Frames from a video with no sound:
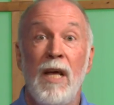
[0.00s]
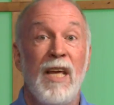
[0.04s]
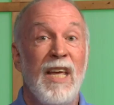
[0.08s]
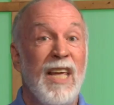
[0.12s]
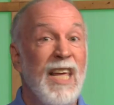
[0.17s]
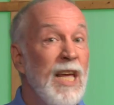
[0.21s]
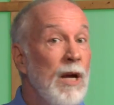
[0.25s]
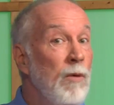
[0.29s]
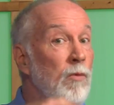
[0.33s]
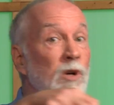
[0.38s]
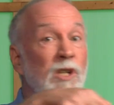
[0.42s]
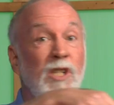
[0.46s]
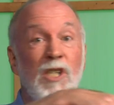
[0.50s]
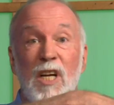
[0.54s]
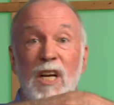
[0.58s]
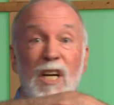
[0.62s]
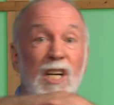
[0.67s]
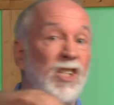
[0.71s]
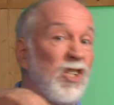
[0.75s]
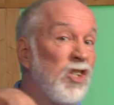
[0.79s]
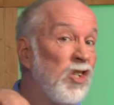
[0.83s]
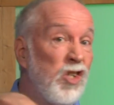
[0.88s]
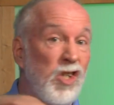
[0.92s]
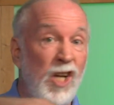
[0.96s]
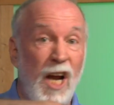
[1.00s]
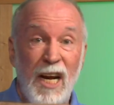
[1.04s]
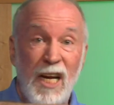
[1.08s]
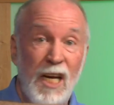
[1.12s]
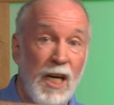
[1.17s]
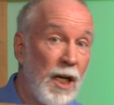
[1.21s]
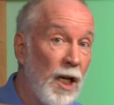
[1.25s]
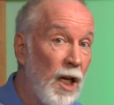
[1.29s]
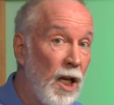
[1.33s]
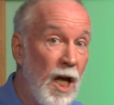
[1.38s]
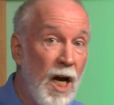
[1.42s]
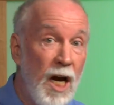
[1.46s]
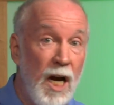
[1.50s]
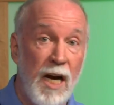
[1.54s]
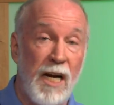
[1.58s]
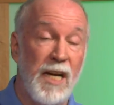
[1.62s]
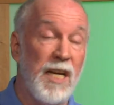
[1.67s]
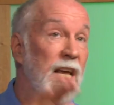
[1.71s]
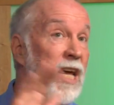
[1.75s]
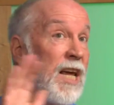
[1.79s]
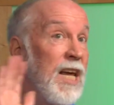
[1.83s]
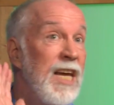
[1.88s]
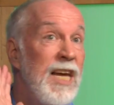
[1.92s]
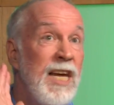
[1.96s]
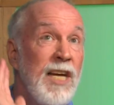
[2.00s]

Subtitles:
he was in a second line.